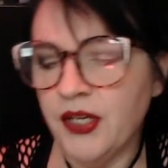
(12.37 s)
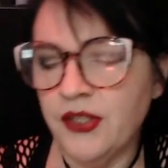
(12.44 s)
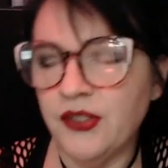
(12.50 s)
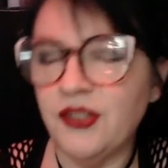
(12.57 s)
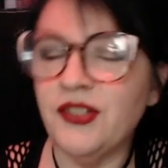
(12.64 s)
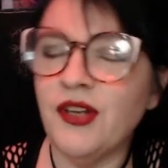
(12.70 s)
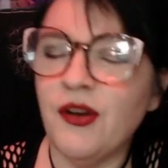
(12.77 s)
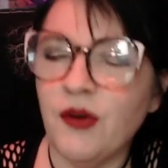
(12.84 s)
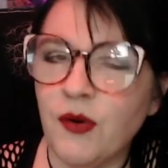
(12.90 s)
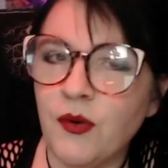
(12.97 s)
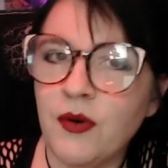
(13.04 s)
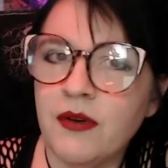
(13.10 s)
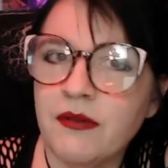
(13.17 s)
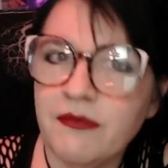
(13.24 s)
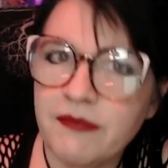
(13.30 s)
So,
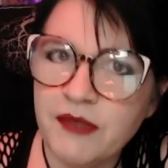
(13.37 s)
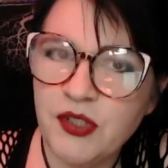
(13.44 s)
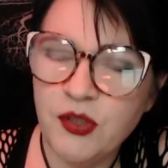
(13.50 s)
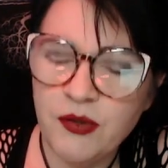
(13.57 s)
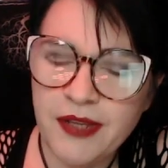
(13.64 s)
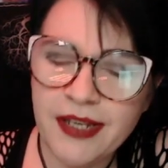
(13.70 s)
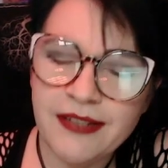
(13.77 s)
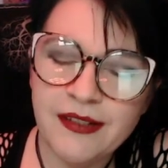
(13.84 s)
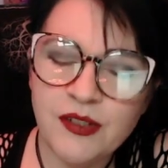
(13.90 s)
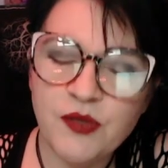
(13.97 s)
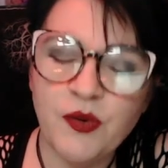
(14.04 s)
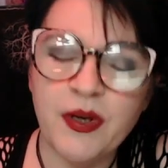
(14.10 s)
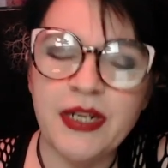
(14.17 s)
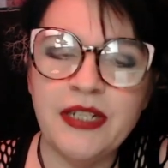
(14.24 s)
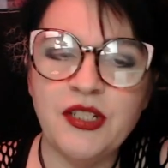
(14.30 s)

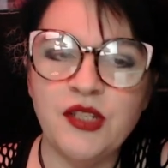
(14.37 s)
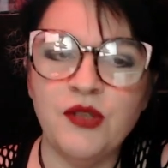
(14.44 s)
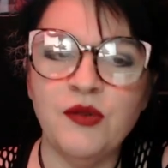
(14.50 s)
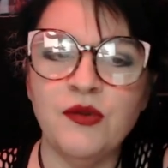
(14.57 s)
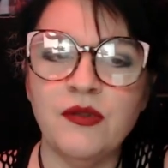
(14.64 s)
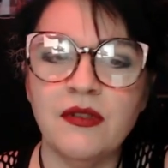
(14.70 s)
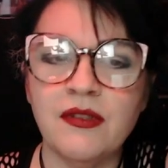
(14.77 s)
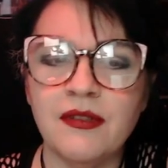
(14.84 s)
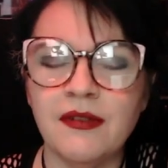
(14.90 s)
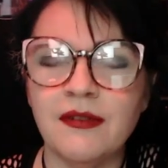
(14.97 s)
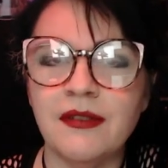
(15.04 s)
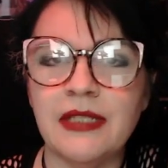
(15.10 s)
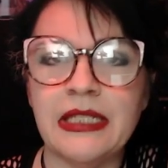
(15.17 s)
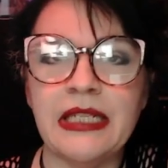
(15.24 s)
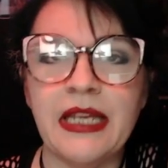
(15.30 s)
2022's
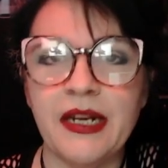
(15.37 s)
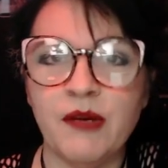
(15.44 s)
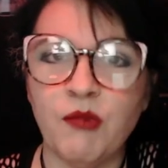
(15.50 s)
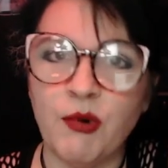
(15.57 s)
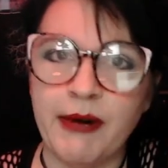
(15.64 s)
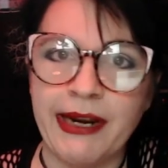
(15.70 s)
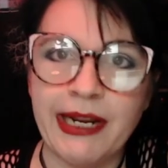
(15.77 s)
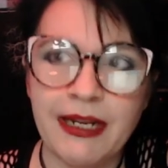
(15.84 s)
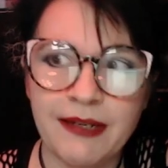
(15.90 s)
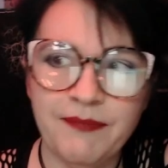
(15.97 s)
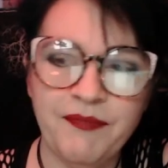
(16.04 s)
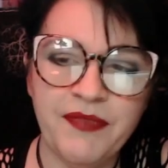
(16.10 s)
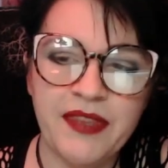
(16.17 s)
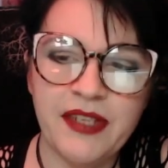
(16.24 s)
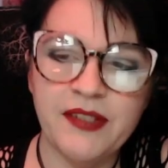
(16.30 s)
Skinamarink.
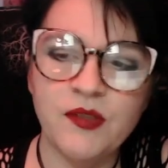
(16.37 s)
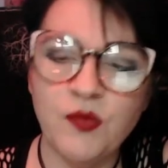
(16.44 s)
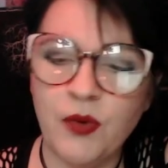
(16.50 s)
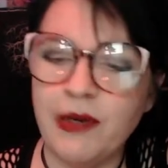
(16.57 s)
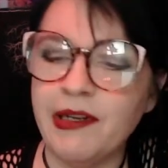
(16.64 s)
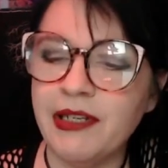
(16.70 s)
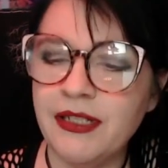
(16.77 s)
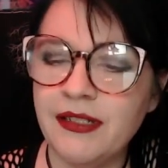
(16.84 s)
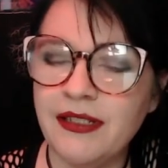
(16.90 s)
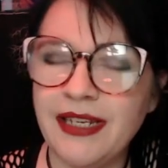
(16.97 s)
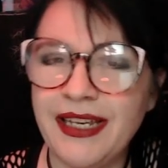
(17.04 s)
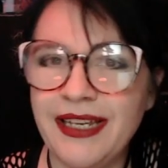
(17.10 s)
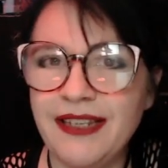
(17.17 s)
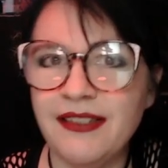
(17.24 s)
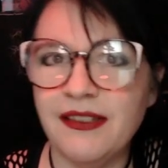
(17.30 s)
This was
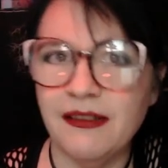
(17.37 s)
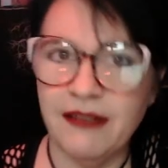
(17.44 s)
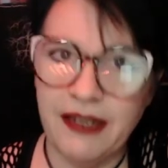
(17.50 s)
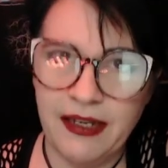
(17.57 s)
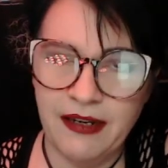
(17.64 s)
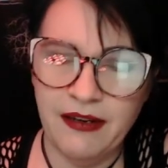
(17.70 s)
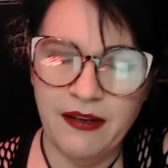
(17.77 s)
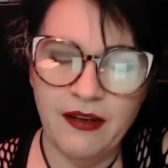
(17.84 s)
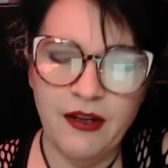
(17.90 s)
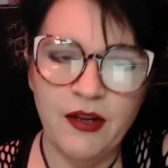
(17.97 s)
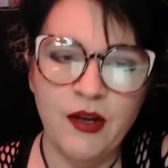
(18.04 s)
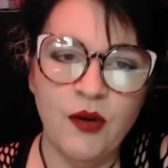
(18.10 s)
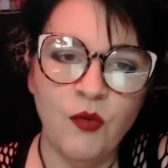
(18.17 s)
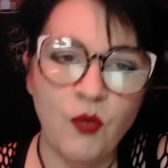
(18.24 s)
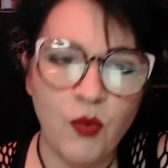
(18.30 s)
easily
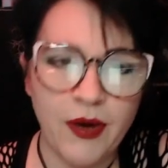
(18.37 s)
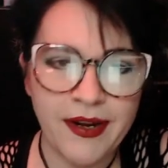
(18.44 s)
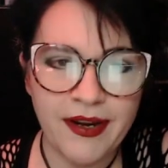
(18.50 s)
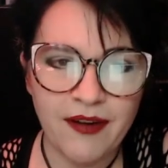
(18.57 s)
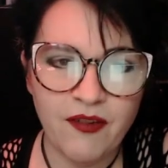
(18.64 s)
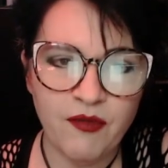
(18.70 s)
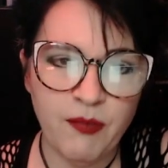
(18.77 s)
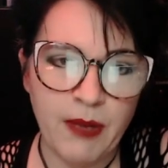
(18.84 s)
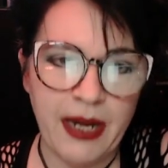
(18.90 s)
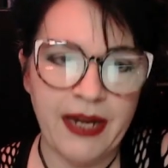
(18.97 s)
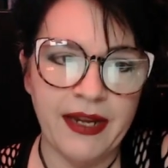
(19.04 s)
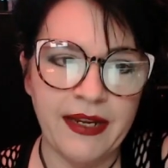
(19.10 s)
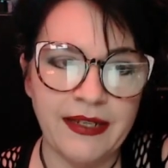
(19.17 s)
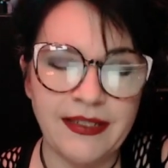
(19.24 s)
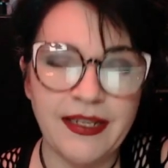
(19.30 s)
one of
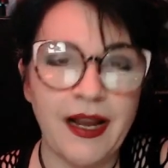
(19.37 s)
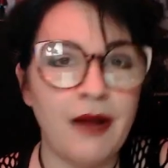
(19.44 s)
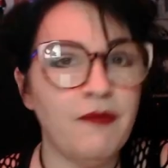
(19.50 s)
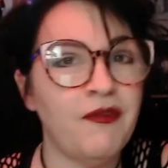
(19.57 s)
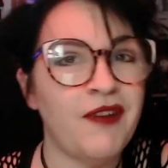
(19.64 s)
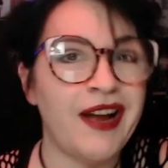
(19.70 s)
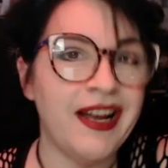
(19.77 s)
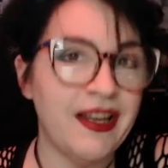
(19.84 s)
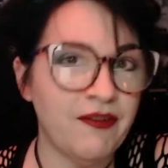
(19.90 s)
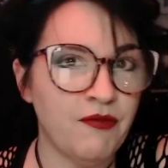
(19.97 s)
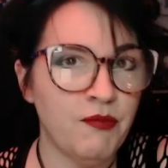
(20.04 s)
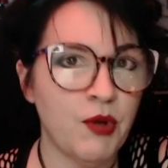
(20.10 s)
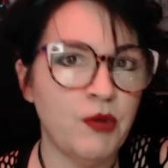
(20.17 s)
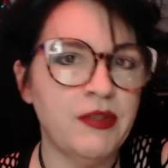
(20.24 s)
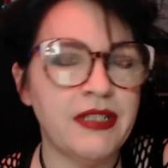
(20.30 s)
my top five
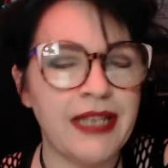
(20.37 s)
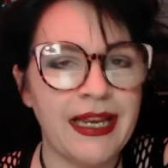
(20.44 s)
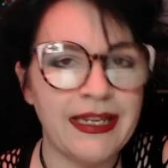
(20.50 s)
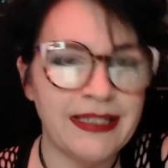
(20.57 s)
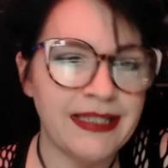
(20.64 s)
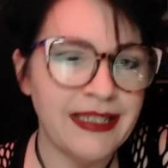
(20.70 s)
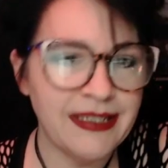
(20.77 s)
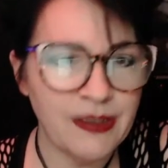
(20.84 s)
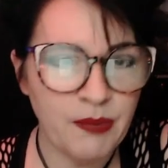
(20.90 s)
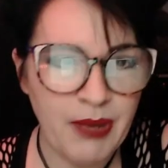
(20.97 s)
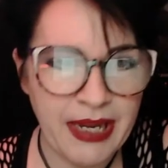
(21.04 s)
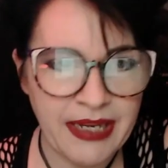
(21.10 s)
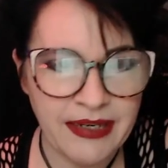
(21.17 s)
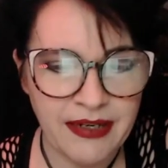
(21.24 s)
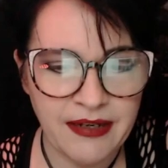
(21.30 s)
most
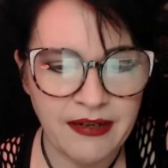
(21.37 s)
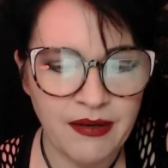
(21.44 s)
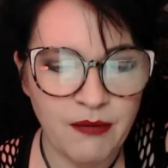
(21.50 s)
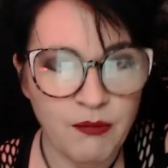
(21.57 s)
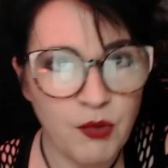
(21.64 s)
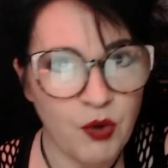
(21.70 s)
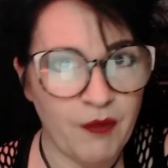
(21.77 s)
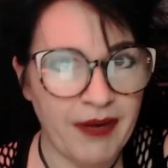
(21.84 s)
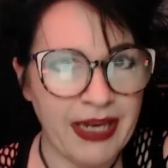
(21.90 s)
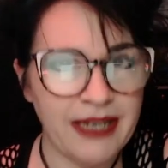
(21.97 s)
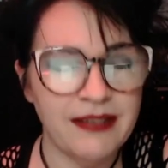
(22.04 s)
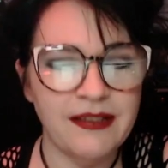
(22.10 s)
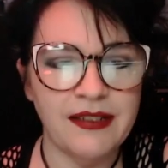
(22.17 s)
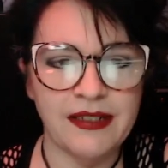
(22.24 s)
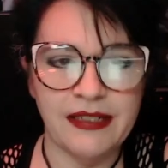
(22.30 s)
anticipated
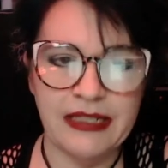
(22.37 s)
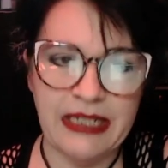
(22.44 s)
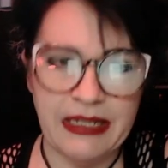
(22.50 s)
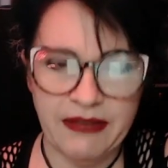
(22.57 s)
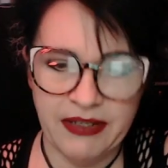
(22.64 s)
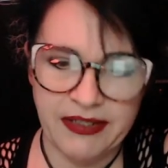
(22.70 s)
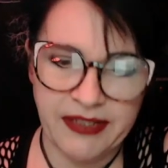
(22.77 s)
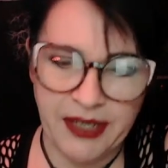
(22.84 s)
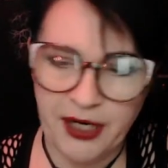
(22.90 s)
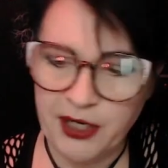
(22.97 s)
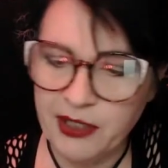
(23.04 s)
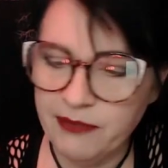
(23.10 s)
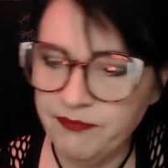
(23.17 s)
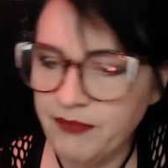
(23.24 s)
movies to see this year.